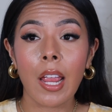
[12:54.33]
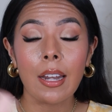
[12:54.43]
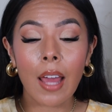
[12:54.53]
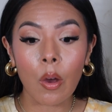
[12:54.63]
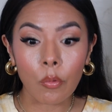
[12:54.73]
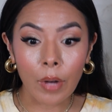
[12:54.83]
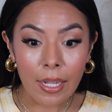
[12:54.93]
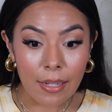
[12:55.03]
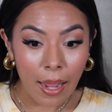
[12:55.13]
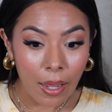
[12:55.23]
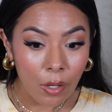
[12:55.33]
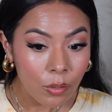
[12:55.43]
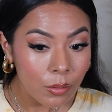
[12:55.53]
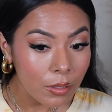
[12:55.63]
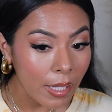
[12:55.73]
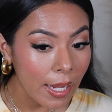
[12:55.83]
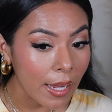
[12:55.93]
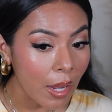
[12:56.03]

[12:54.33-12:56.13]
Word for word: Now, right now, like